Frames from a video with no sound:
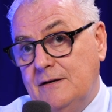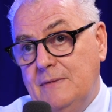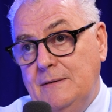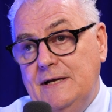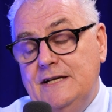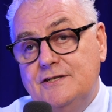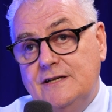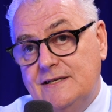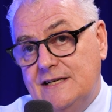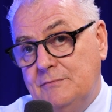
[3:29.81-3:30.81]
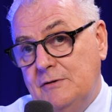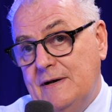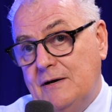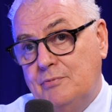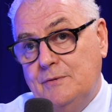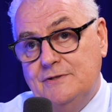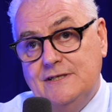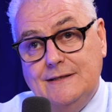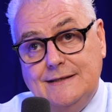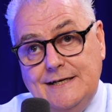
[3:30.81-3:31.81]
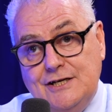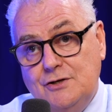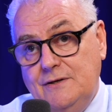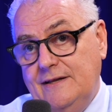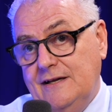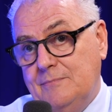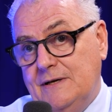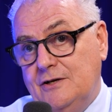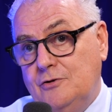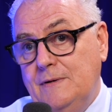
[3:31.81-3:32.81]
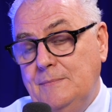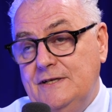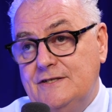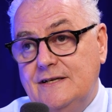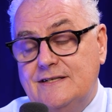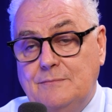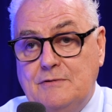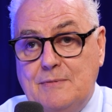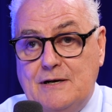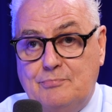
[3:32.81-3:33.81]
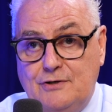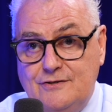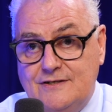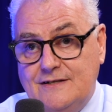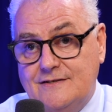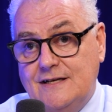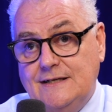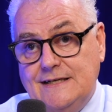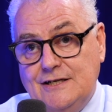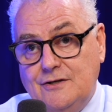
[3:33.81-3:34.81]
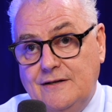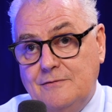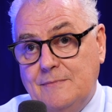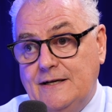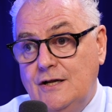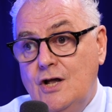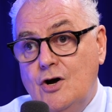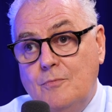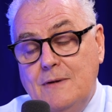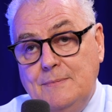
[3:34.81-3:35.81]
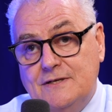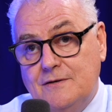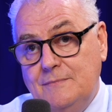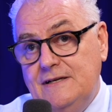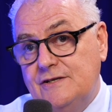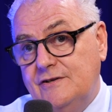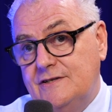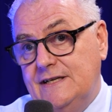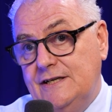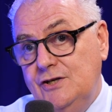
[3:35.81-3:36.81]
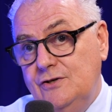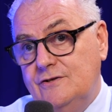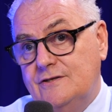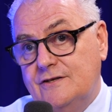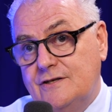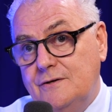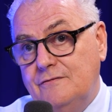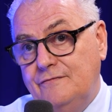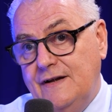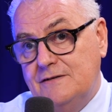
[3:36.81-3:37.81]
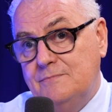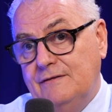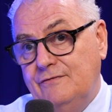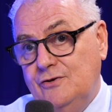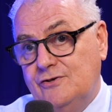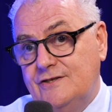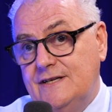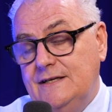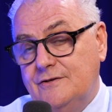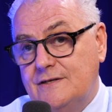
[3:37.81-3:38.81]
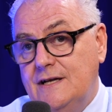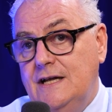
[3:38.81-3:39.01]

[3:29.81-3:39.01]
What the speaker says: And maybe he's going to tell me about a property that I didn't know anything about, or maybe he's going to tell me about a process that I didn't know anything about, or maybe some interesting news that's going to affect my future sales.